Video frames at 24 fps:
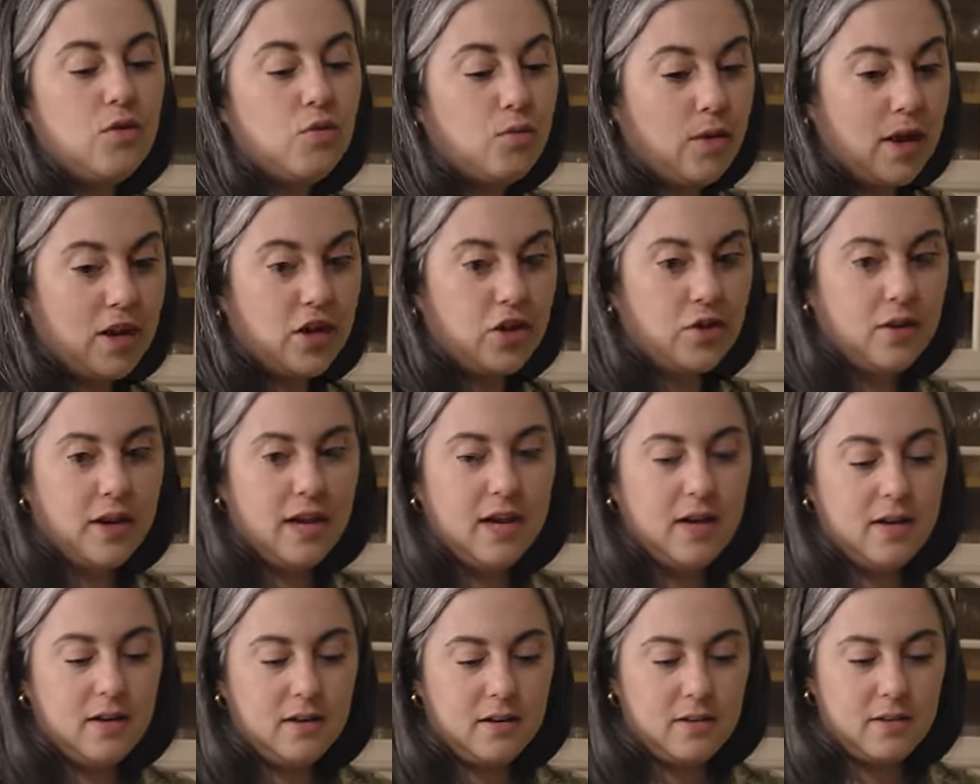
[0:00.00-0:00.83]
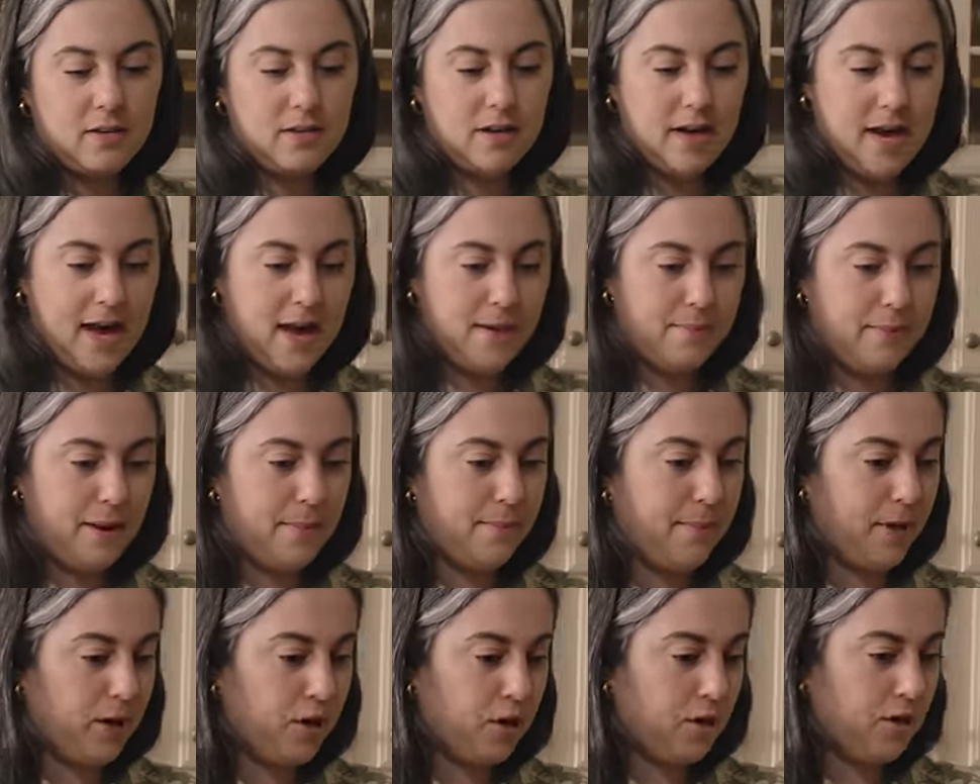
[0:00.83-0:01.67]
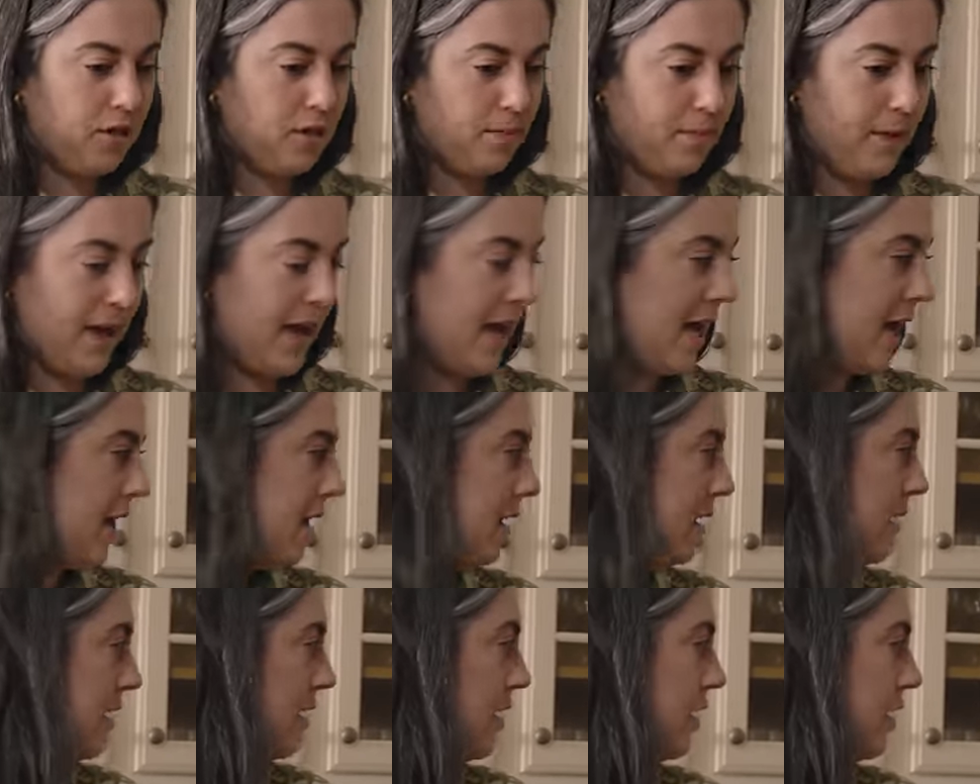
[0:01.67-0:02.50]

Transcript: rendering and my butter in the pan